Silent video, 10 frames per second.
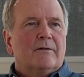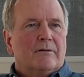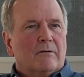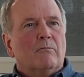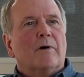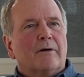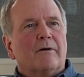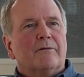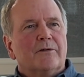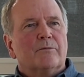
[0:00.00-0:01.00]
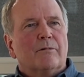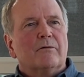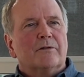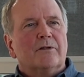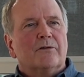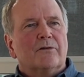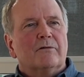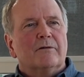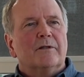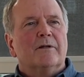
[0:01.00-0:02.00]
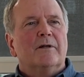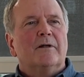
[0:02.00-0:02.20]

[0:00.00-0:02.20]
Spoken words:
what are these proteins doing?